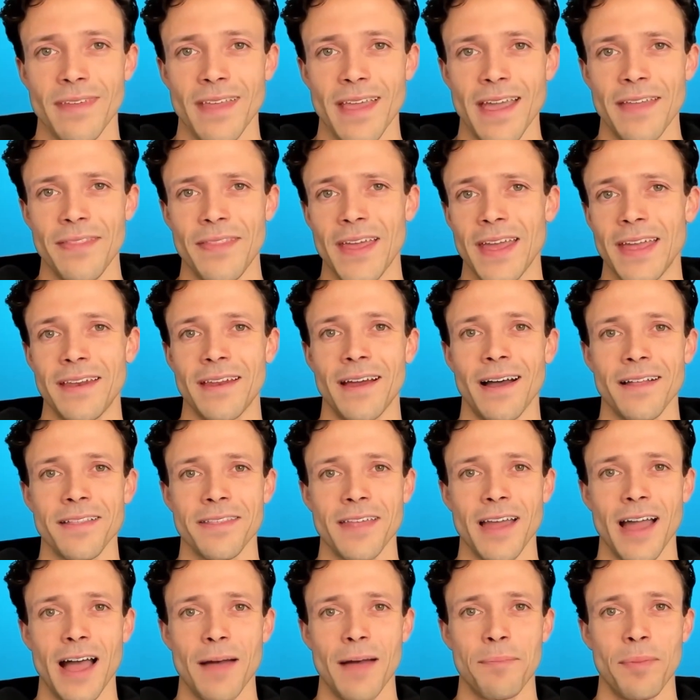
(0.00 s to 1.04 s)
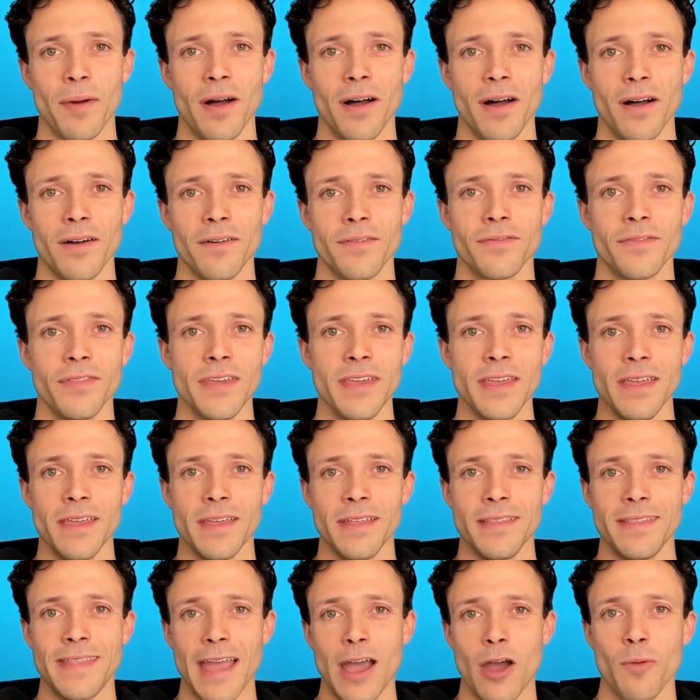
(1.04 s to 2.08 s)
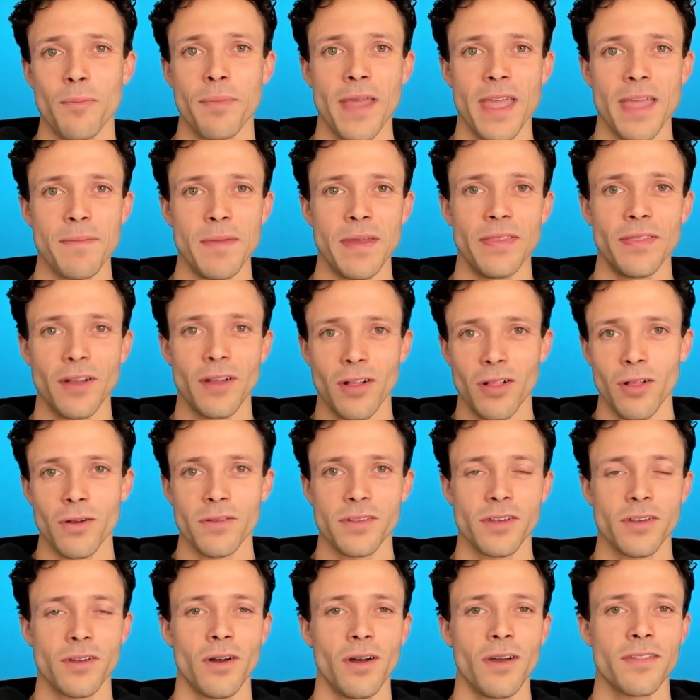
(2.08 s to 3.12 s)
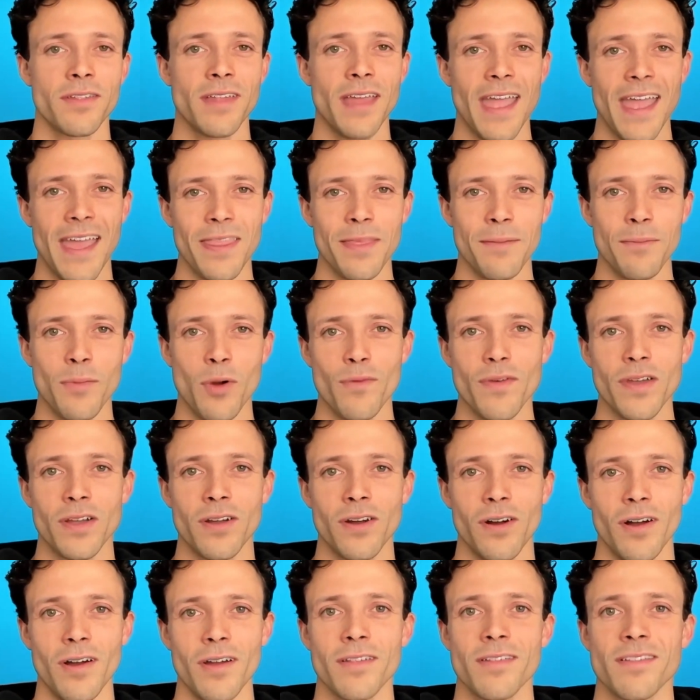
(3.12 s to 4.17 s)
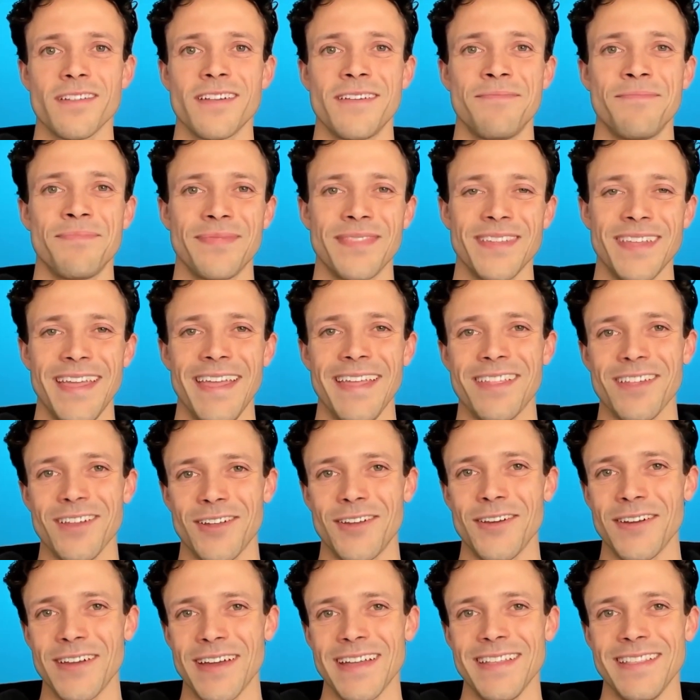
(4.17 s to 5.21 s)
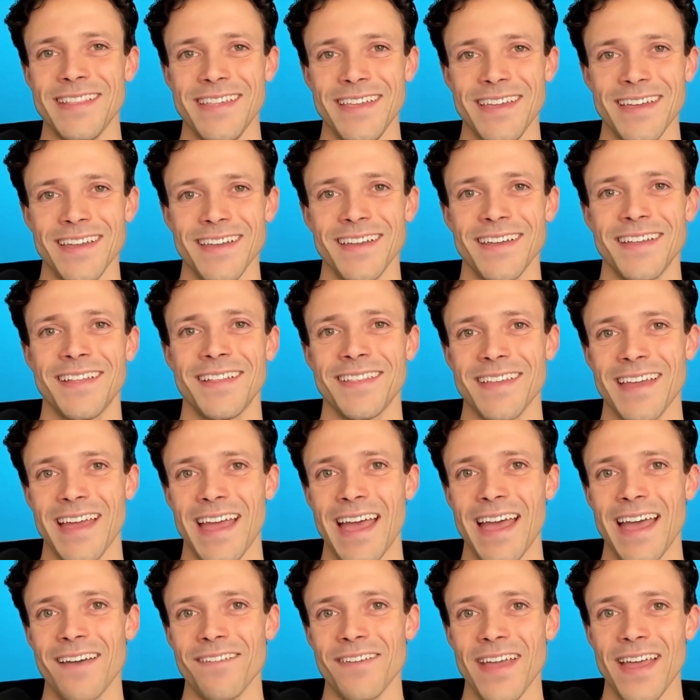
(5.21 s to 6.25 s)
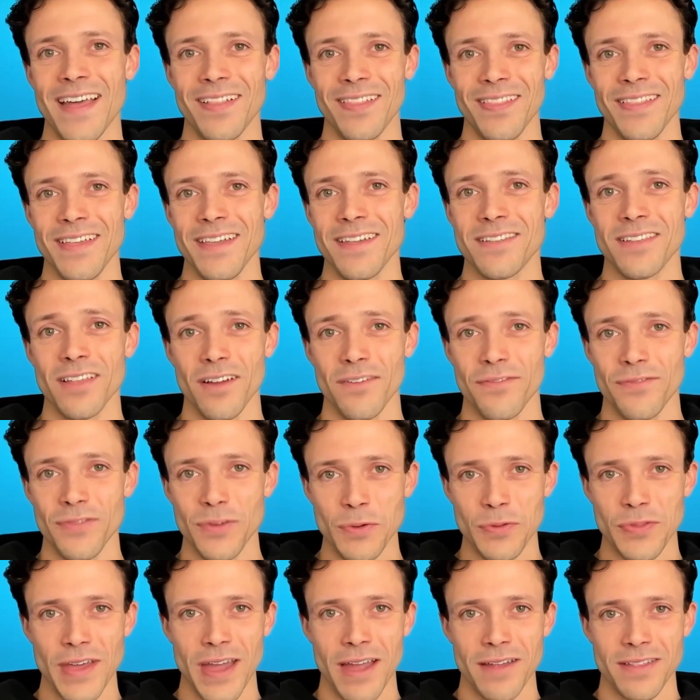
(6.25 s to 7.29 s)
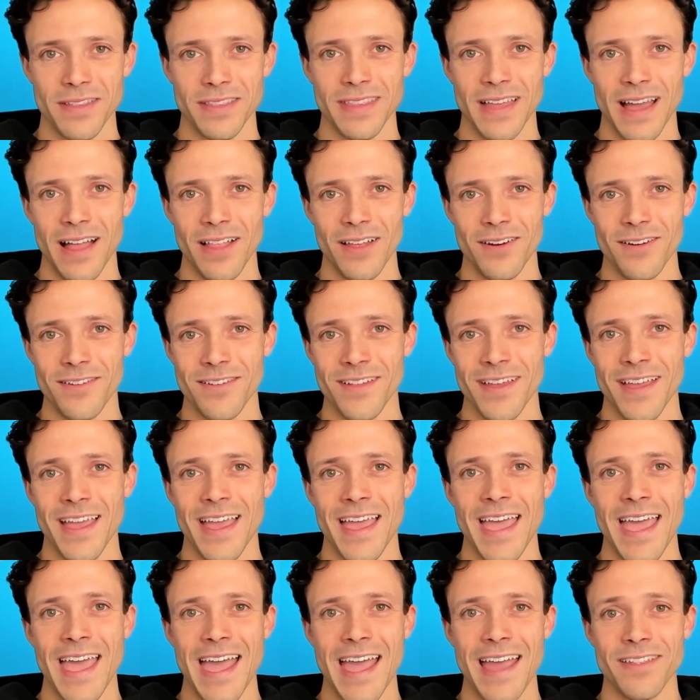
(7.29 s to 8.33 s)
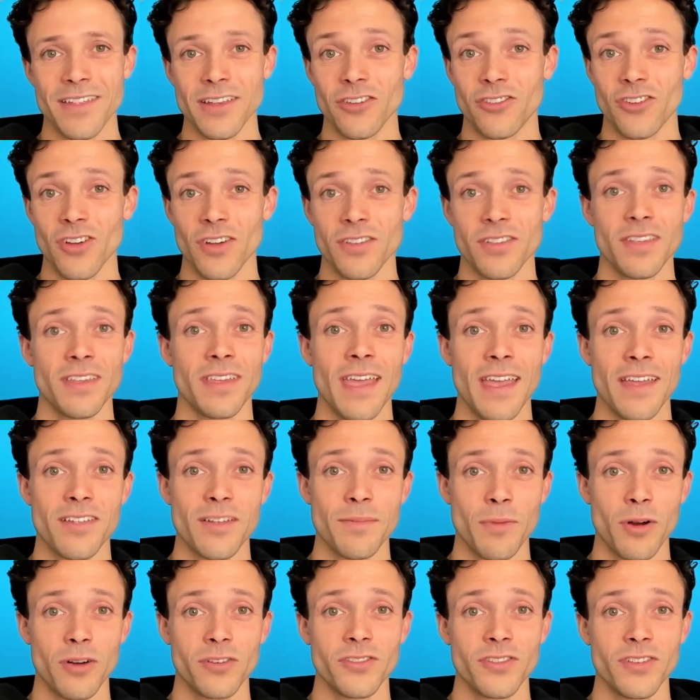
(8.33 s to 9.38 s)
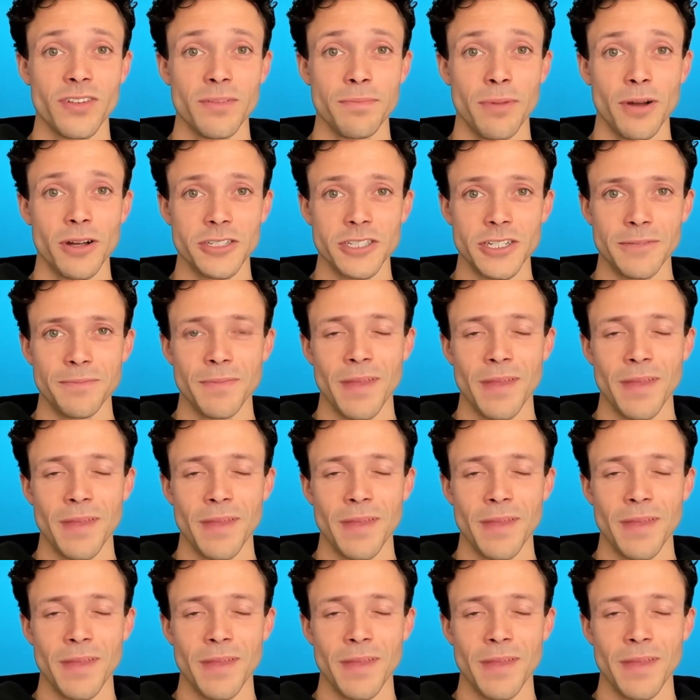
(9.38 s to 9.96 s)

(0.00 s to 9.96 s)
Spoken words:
And then on top of the down payment, the closing costs, and the moving costs, it's a good idea to have at least a few $1,000s as a just-in-case emergency budget.